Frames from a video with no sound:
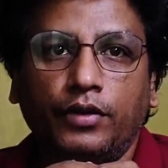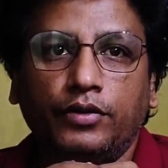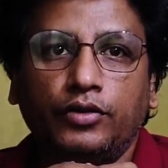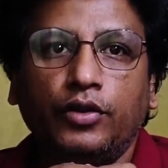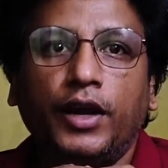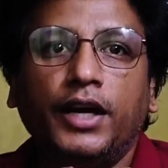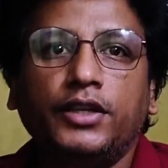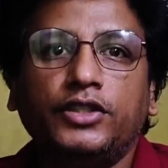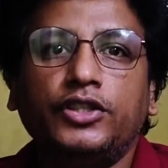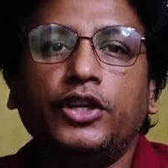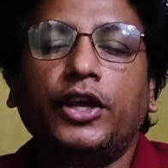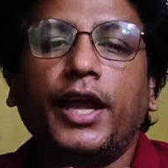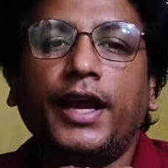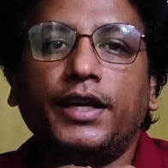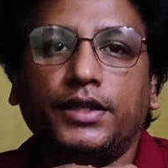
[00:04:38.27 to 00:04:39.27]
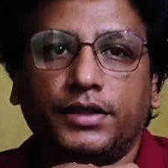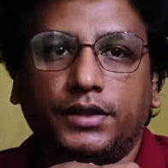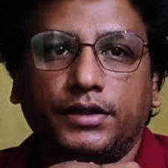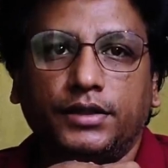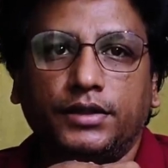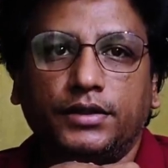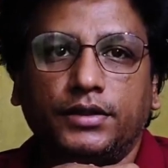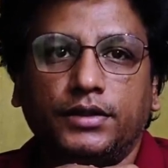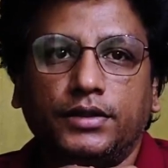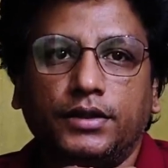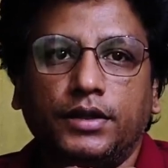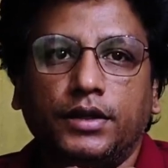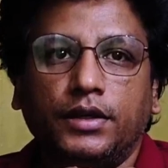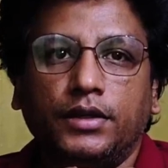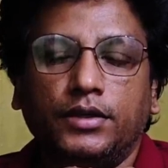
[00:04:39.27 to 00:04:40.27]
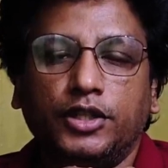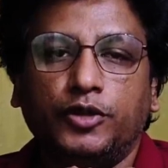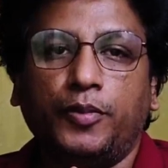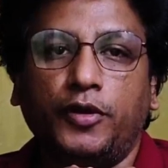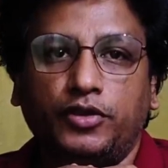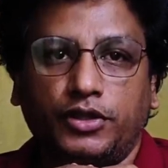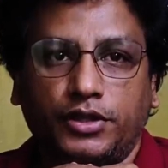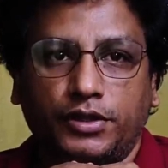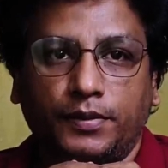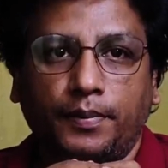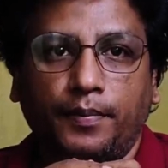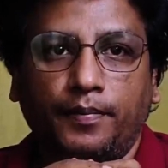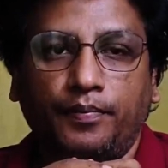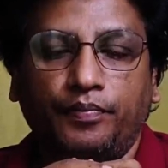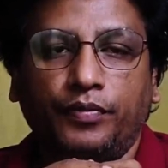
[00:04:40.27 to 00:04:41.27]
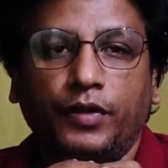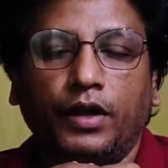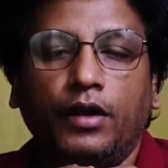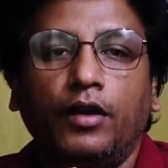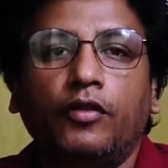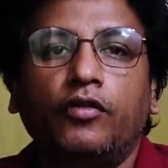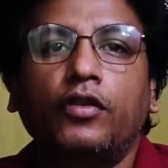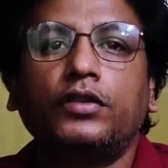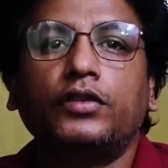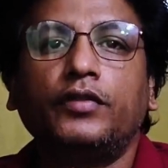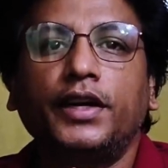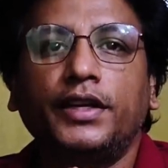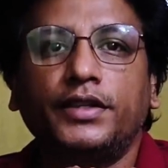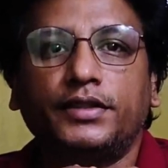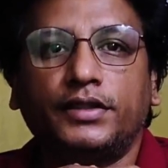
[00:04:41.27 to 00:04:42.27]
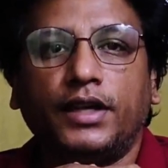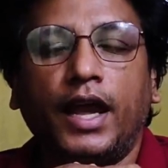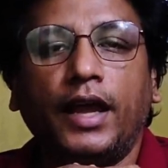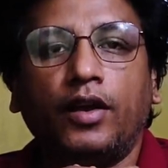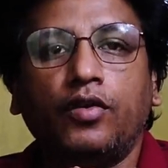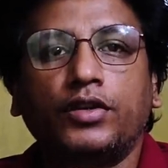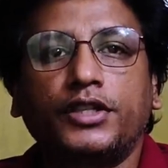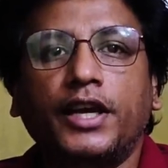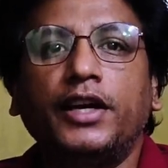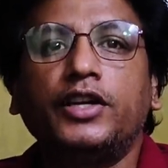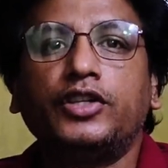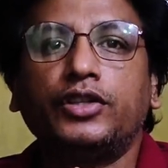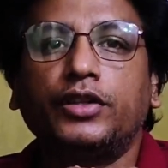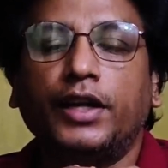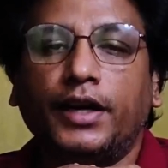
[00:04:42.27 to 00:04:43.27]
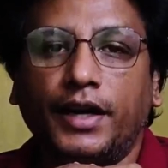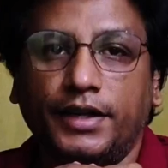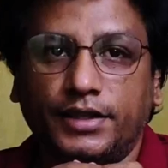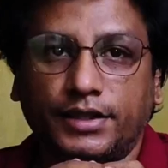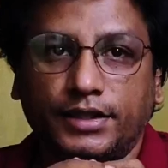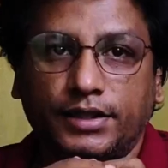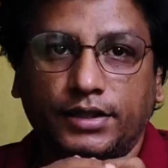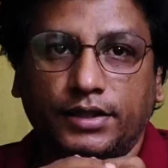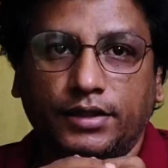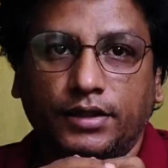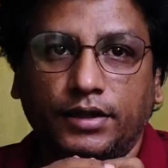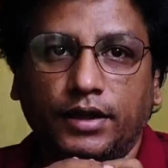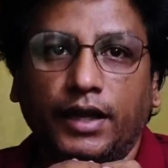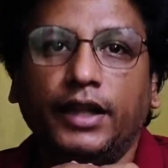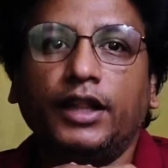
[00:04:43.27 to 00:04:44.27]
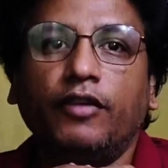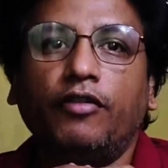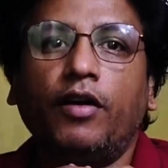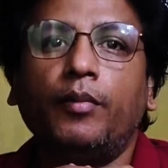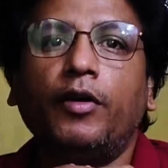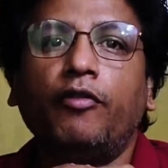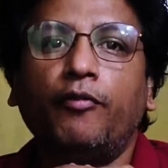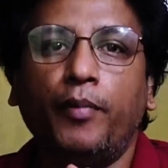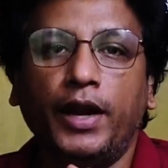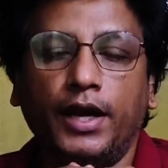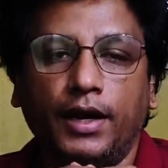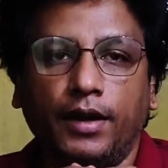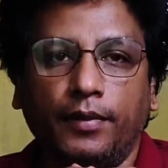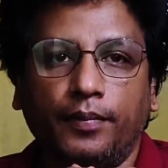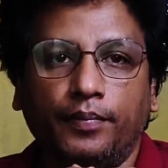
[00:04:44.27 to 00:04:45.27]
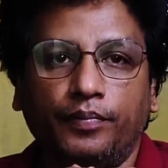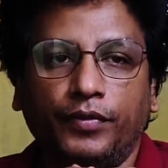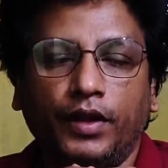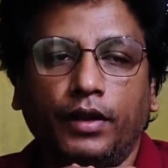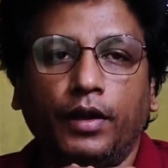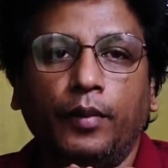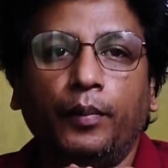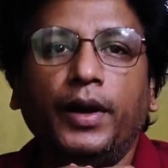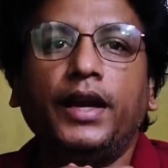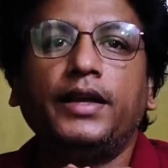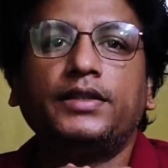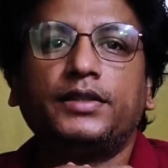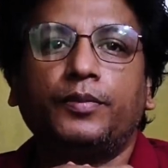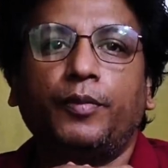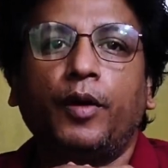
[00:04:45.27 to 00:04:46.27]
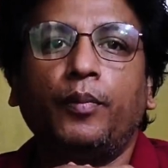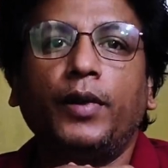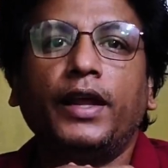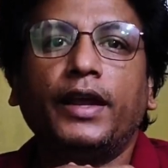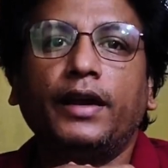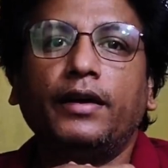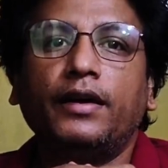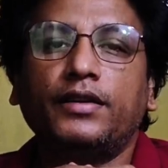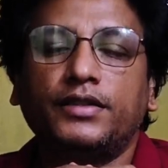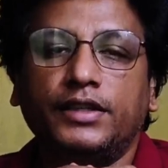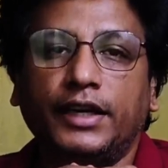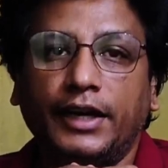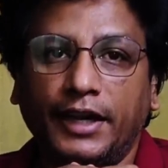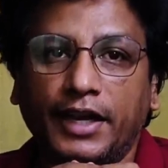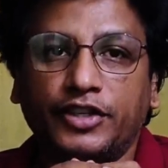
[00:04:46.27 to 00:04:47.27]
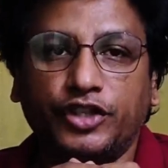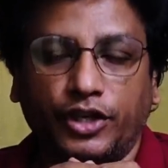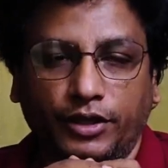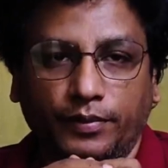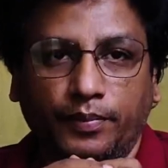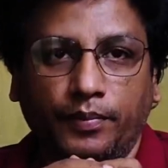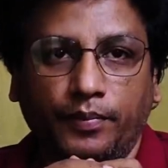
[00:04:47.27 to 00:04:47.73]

to adjudicate disputes. Fourth one is High Courts can issue the writs in the form of PIL. PIL is public interest litigation.